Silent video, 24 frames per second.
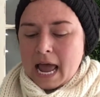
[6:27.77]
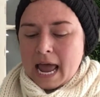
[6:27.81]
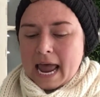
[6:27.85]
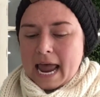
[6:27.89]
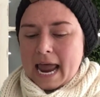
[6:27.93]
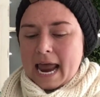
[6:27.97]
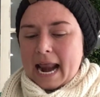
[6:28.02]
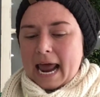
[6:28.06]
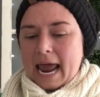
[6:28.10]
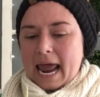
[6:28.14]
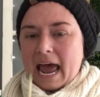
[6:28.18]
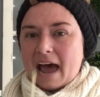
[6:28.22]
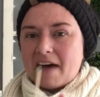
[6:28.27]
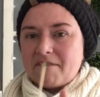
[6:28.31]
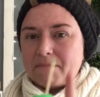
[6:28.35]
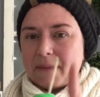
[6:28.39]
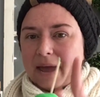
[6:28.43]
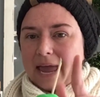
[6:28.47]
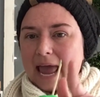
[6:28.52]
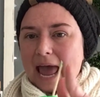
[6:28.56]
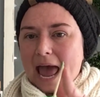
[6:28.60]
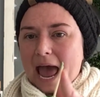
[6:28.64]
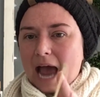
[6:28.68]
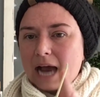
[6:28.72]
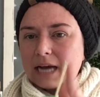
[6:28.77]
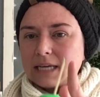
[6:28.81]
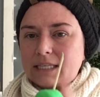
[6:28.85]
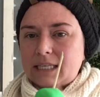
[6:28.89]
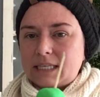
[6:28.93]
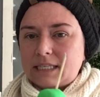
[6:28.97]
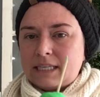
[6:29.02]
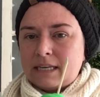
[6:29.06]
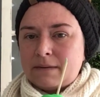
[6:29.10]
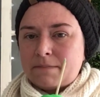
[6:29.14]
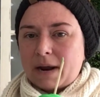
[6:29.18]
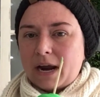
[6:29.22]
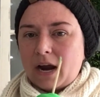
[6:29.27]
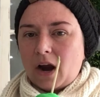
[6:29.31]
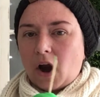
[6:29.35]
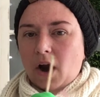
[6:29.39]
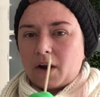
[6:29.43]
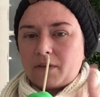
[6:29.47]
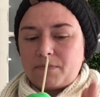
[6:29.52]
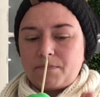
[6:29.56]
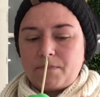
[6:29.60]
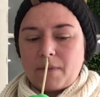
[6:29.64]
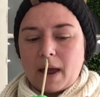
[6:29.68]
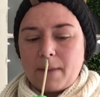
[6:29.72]
And I have my axis and my Earth.
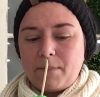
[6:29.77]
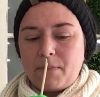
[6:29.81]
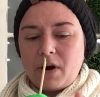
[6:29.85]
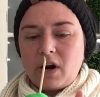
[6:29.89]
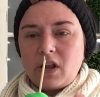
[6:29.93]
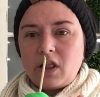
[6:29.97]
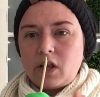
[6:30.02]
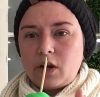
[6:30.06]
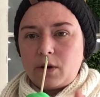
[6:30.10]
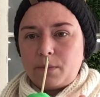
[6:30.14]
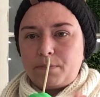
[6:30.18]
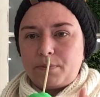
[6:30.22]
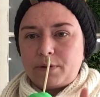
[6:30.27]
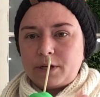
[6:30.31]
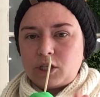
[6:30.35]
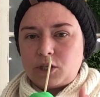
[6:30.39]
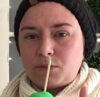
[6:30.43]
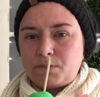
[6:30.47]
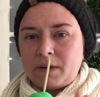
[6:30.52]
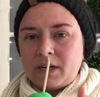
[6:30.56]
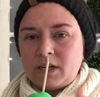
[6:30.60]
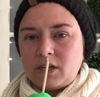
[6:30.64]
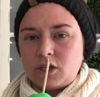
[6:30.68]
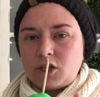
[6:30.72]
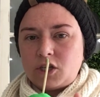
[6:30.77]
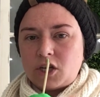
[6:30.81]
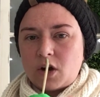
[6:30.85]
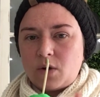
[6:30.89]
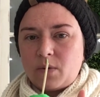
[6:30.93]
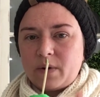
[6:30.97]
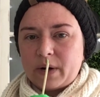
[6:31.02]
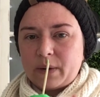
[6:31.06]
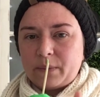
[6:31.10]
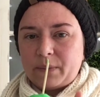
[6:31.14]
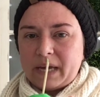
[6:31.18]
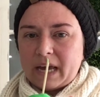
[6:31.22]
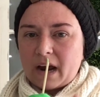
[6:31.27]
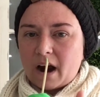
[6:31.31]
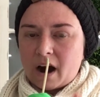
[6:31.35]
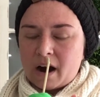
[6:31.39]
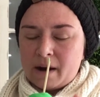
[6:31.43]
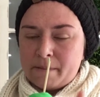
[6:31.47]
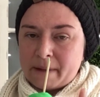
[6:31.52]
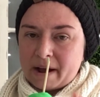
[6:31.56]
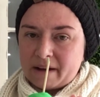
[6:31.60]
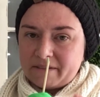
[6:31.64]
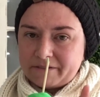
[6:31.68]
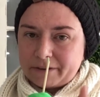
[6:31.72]
I put a little push pin to show where we are
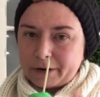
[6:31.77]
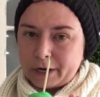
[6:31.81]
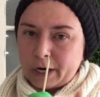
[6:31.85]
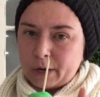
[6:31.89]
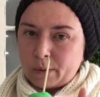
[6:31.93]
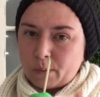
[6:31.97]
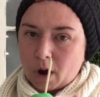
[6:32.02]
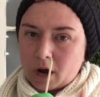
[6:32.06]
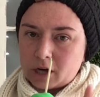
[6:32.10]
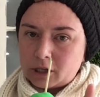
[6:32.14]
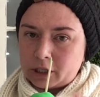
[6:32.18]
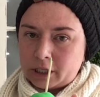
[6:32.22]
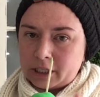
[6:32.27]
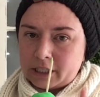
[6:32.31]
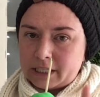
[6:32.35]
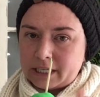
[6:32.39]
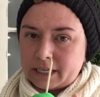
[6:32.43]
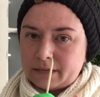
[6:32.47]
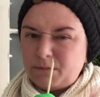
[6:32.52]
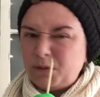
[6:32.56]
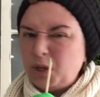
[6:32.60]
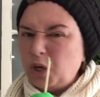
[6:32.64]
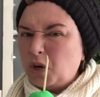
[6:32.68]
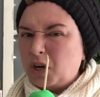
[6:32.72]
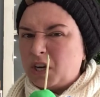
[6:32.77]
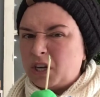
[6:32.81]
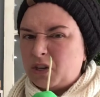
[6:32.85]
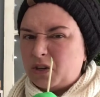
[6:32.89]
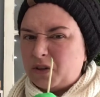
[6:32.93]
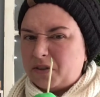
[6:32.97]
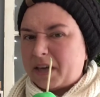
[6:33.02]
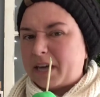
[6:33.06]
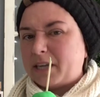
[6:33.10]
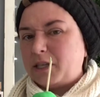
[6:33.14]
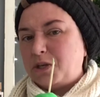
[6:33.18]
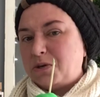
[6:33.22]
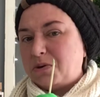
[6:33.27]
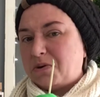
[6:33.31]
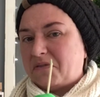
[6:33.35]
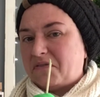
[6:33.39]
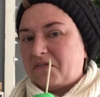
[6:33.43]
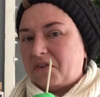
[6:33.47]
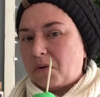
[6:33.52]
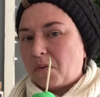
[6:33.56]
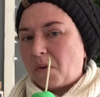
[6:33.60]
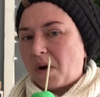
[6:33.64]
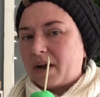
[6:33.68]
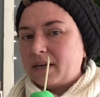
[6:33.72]
in Mount Vernon, Washington. You can do that too if
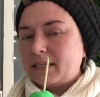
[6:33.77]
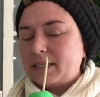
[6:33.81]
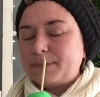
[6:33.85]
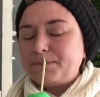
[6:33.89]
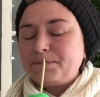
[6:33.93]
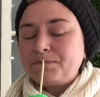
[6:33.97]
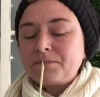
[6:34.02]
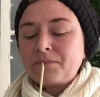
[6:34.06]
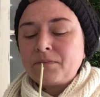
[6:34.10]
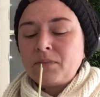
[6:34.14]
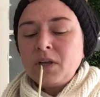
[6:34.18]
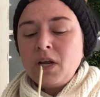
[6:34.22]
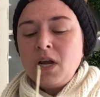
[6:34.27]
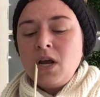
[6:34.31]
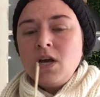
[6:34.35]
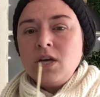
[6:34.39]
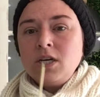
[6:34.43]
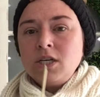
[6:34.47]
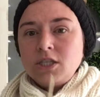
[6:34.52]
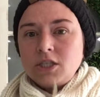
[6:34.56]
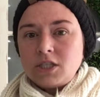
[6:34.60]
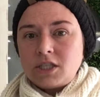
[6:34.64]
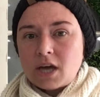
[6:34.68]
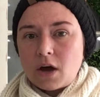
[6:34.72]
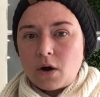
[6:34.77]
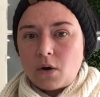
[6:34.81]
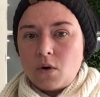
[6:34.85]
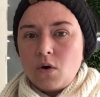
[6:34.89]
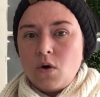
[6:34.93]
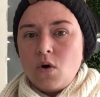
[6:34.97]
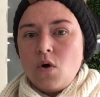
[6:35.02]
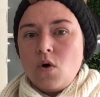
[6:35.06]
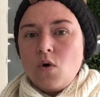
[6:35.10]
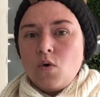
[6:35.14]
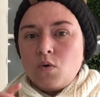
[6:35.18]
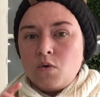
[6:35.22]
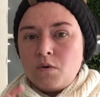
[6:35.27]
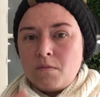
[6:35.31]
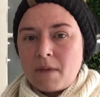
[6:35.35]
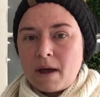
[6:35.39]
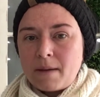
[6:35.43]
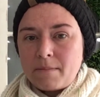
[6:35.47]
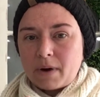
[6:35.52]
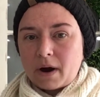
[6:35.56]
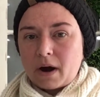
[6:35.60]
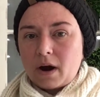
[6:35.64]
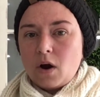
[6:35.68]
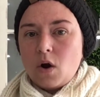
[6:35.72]
you want. So,
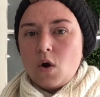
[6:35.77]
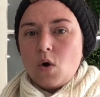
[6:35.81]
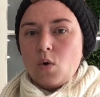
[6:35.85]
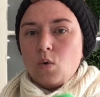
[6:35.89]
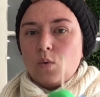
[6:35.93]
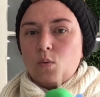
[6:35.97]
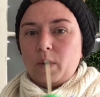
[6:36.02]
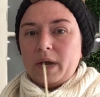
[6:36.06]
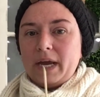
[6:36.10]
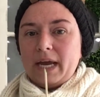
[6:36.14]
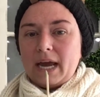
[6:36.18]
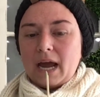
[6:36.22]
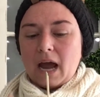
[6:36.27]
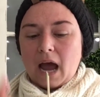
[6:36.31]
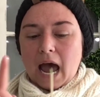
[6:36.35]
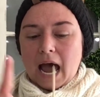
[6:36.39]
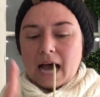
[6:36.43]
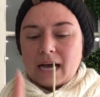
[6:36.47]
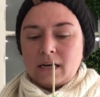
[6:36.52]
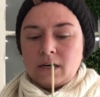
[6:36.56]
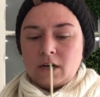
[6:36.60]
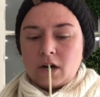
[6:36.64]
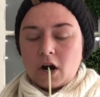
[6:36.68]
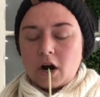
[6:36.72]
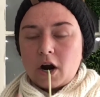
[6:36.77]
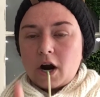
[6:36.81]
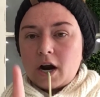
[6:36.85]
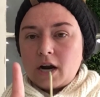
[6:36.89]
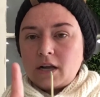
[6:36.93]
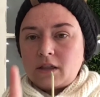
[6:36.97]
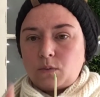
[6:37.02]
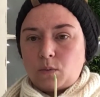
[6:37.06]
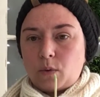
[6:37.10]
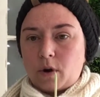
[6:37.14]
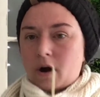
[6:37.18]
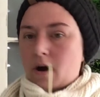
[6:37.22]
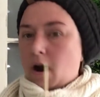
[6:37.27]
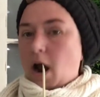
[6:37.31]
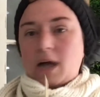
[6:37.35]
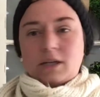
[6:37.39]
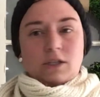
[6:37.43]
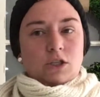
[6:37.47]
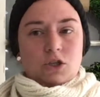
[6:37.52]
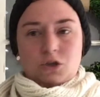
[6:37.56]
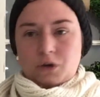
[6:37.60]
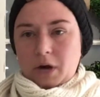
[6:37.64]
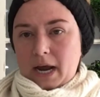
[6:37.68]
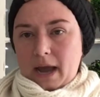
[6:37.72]
remember, we on Earth, we're not
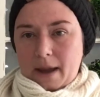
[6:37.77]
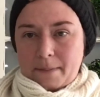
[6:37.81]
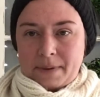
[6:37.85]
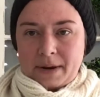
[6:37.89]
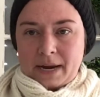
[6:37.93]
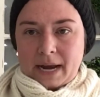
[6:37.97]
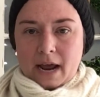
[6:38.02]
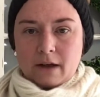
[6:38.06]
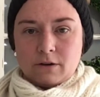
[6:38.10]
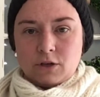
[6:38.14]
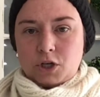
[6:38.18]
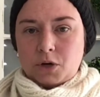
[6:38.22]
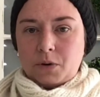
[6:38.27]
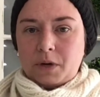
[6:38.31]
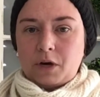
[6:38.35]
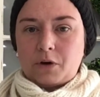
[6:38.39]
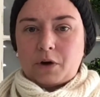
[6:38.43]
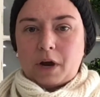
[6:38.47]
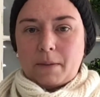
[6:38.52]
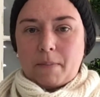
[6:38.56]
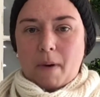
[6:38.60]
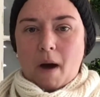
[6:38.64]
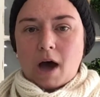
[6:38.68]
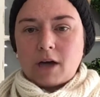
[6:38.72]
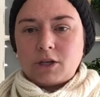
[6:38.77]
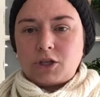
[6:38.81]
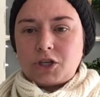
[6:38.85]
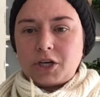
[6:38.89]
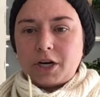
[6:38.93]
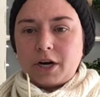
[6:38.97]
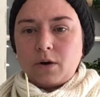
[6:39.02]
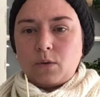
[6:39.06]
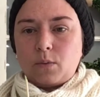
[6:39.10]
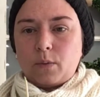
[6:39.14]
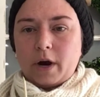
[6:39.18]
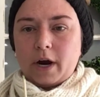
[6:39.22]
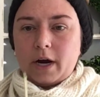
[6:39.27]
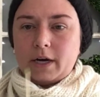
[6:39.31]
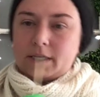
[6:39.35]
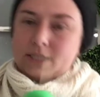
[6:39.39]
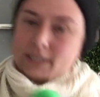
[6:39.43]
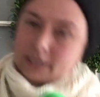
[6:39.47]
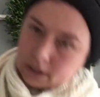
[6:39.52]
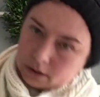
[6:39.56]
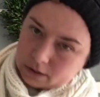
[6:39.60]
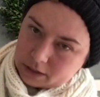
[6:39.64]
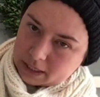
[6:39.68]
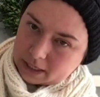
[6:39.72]
straight up and down showing great posture. We're
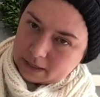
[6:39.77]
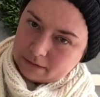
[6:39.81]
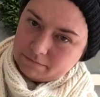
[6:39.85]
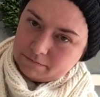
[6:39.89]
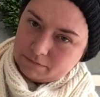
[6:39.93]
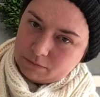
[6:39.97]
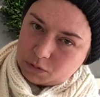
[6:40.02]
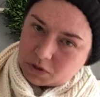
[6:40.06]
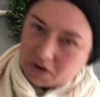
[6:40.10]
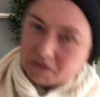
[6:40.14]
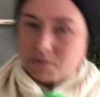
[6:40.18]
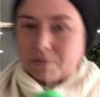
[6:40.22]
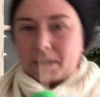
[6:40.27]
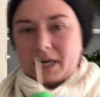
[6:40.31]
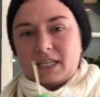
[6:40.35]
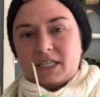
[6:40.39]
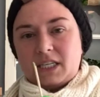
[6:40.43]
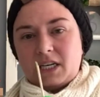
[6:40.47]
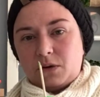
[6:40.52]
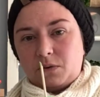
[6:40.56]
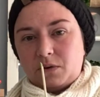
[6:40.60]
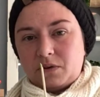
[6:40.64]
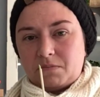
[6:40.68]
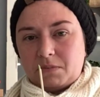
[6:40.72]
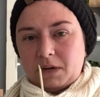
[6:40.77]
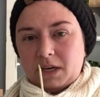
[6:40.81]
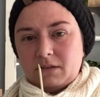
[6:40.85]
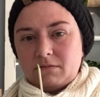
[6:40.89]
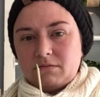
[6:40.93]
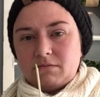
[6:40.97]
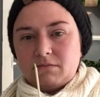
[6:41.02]
tilted. So everybody tilt with me.